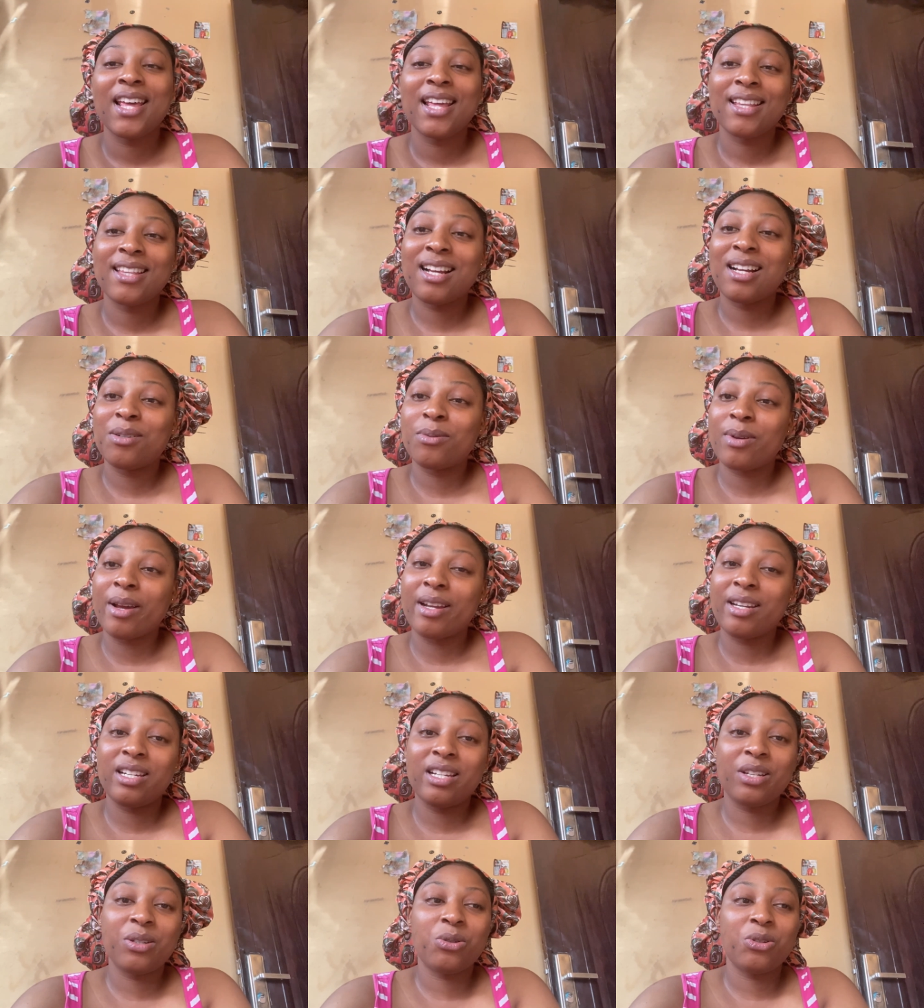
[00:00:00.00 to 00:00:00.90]
that's why i
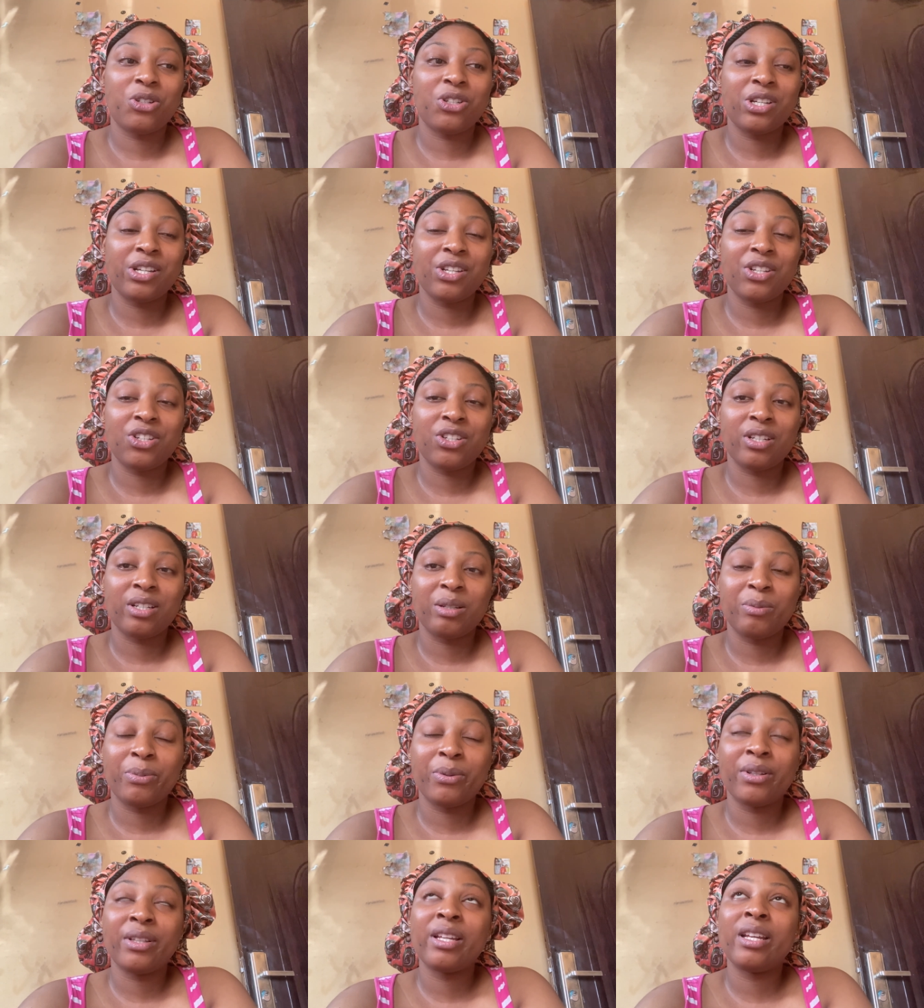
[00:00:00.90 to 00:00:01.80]
needed to change it
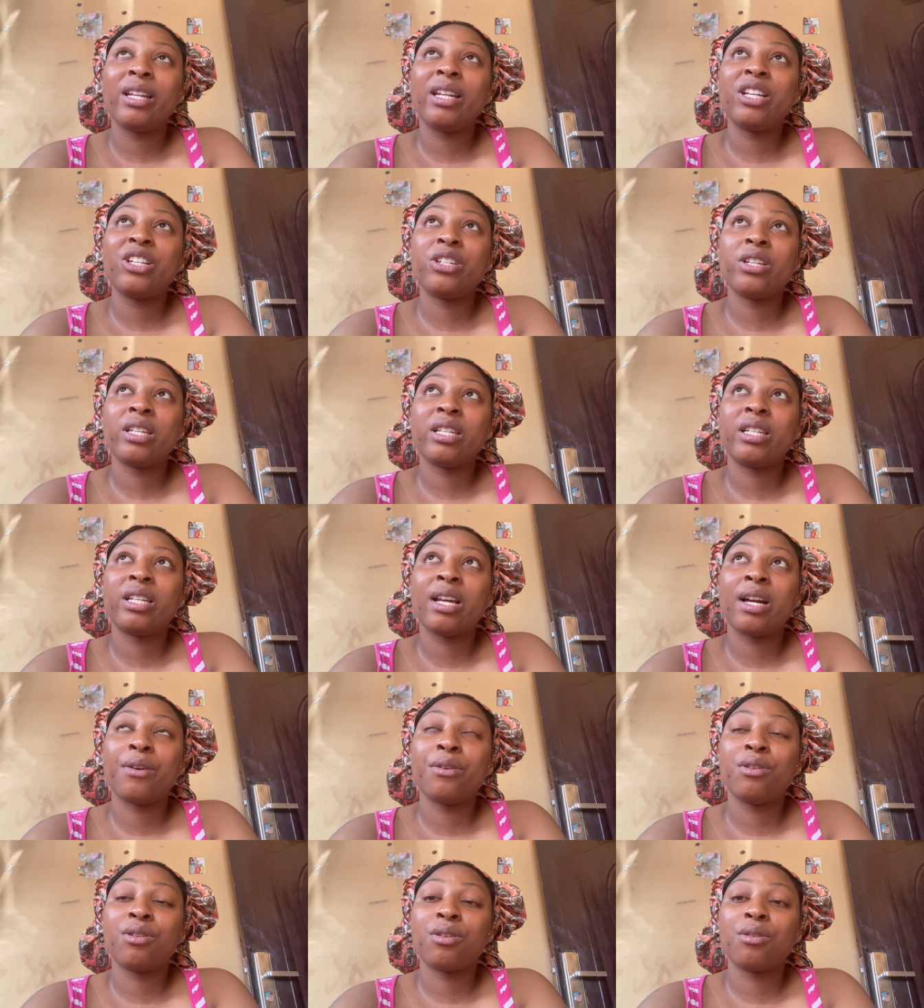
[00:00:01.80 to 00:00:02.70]
but then let's just see how
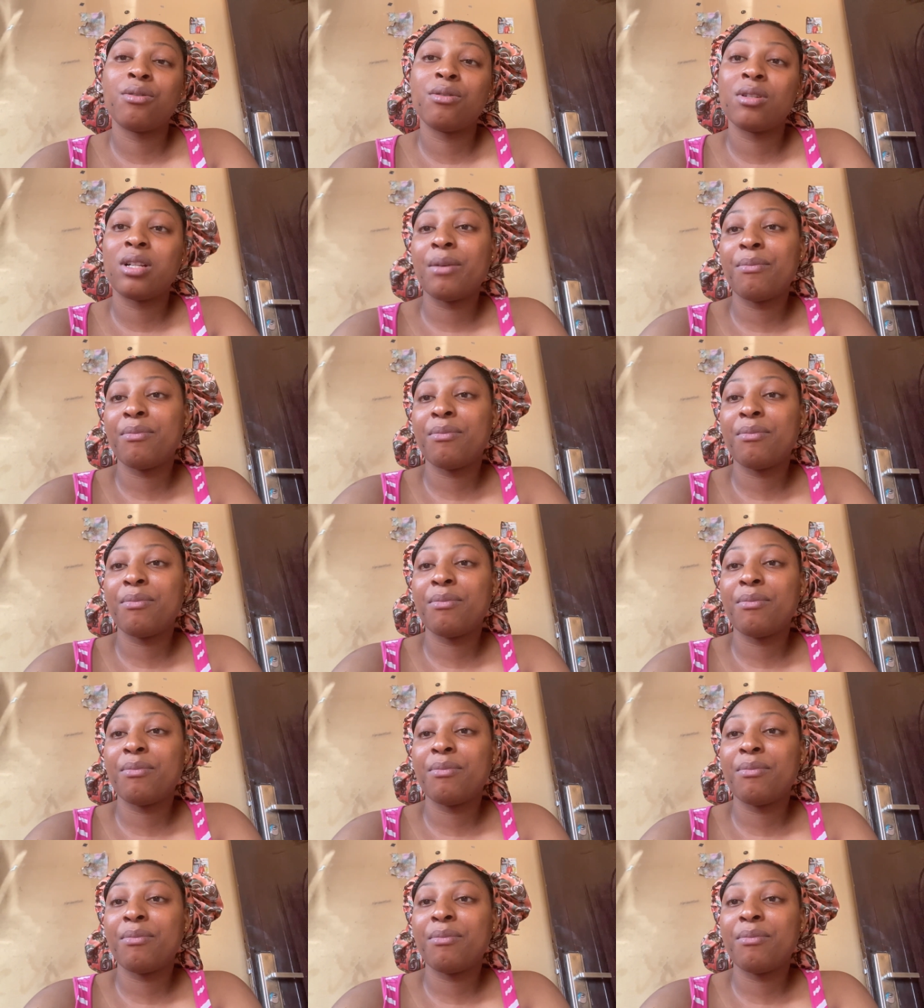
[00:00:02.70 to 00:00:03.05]
it goes let